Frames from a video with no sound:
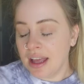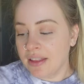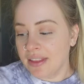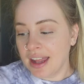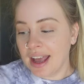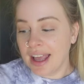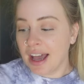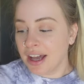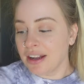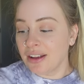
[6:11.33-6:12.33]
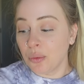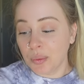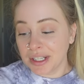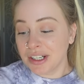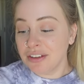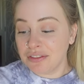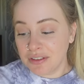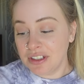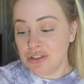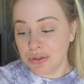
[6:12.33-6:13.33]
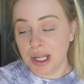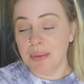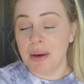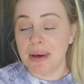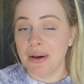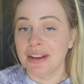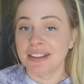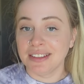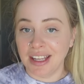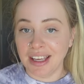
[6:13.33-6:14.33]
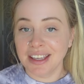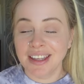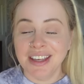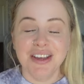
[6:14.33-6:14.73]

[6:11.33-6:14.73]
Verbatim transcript: And then I had a weird vivid dream about a snake.